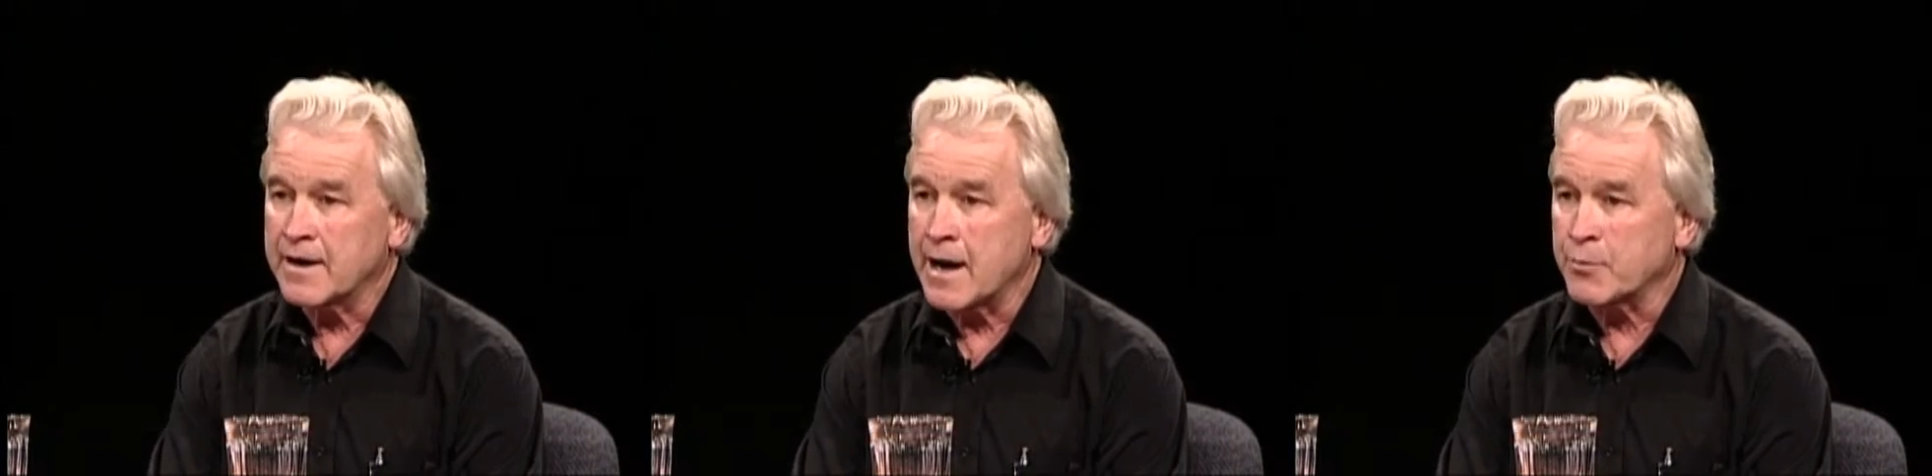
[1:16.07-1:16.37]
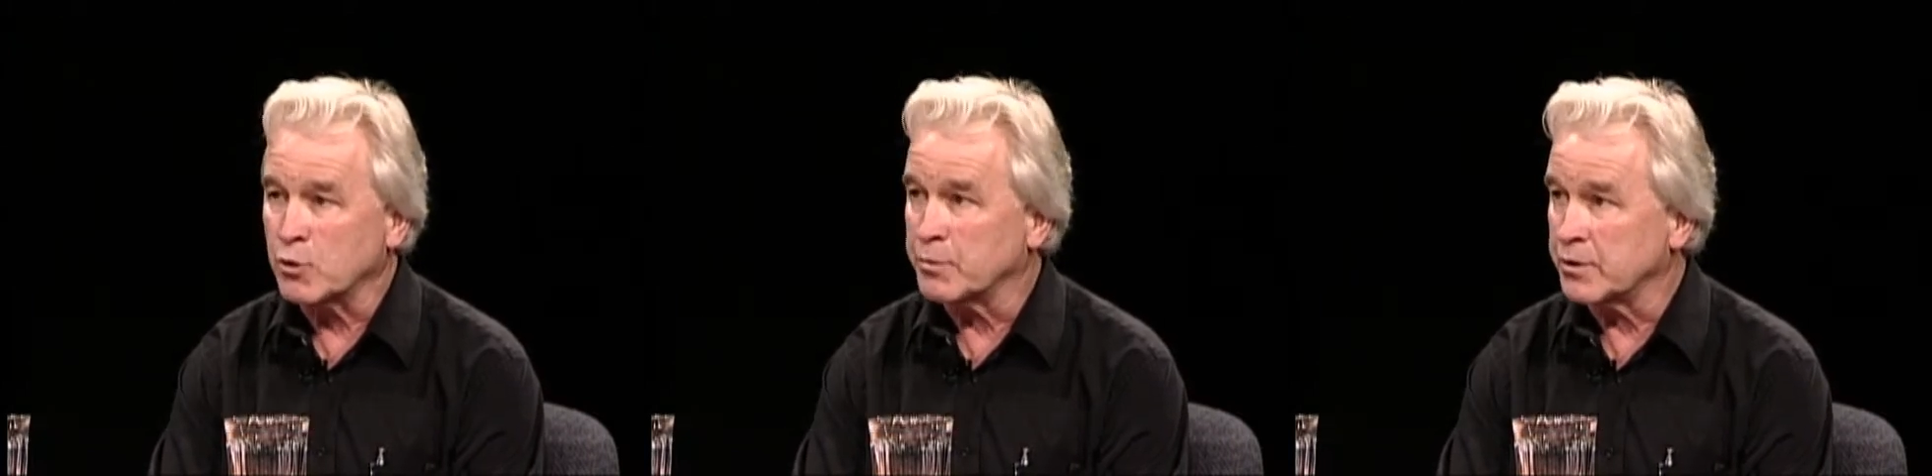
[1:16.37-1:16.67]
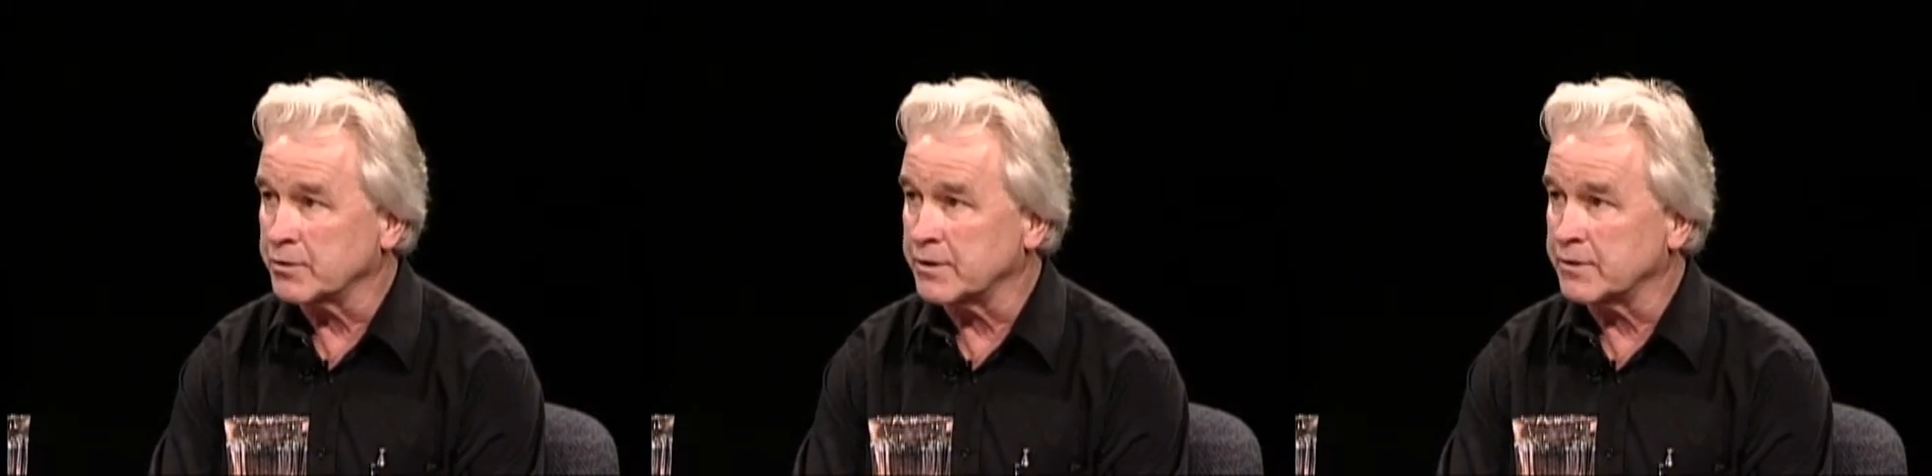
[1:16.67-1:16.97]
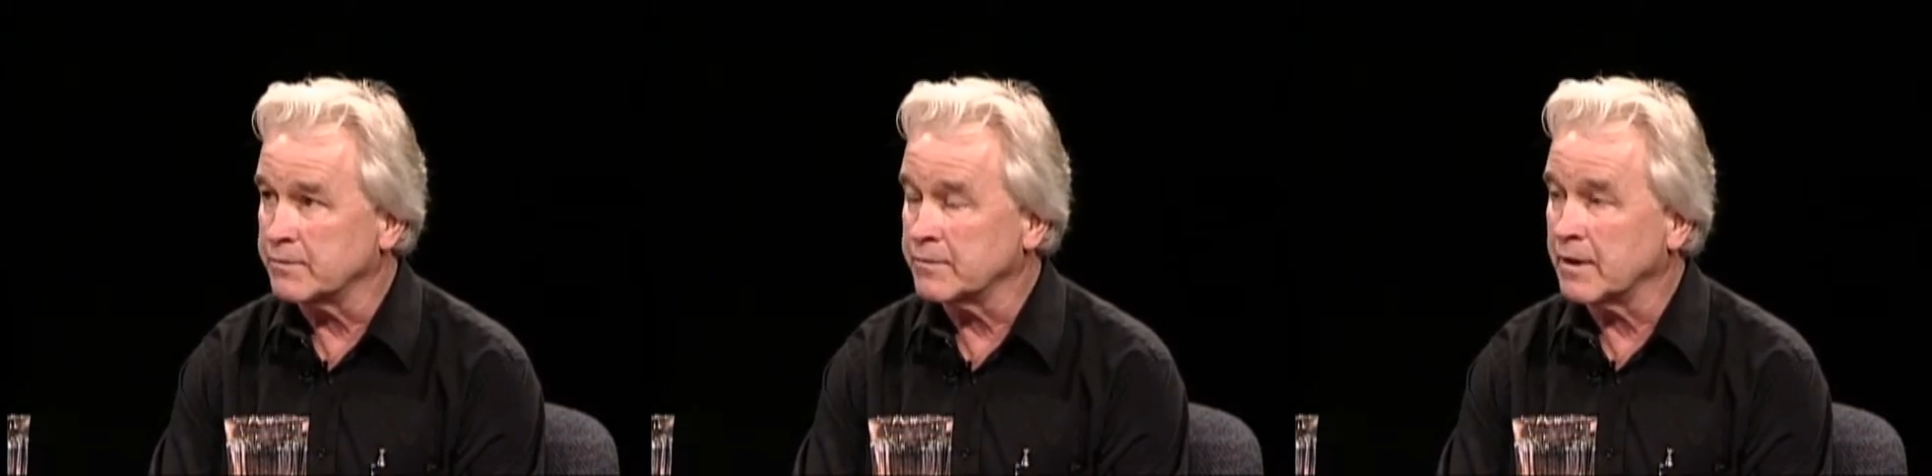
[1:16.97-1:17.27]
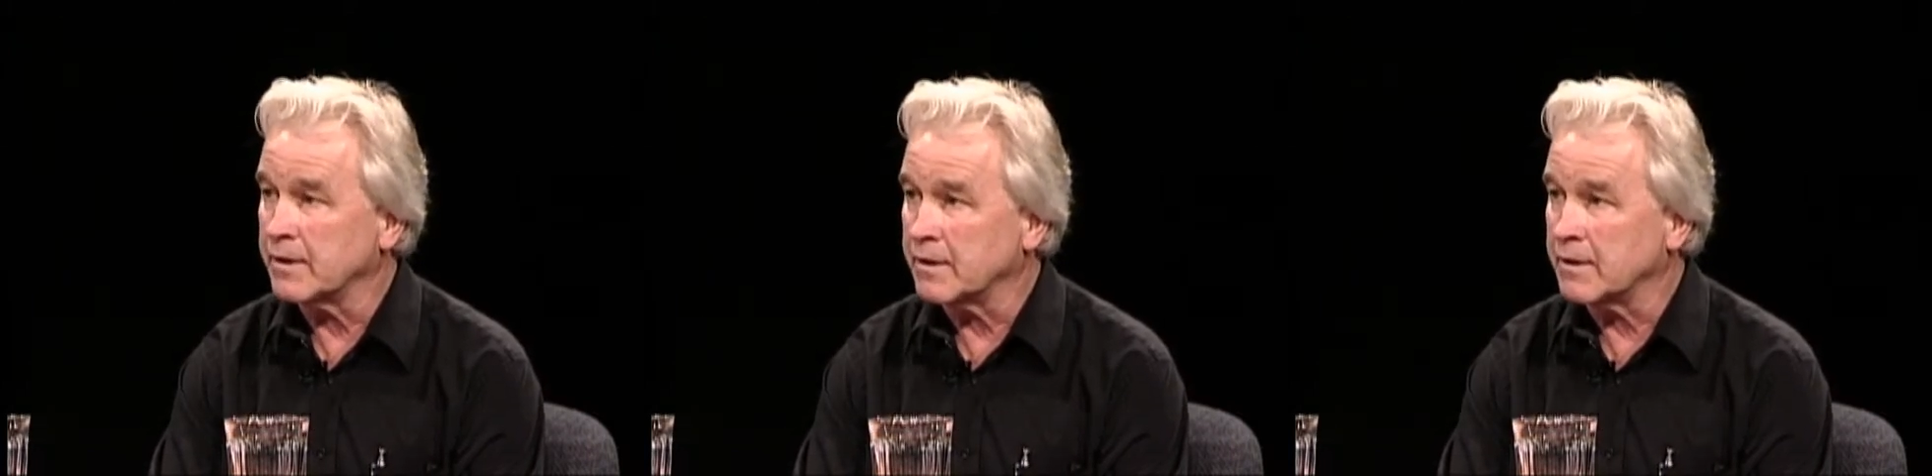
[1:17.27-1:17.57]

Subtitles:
Capitol building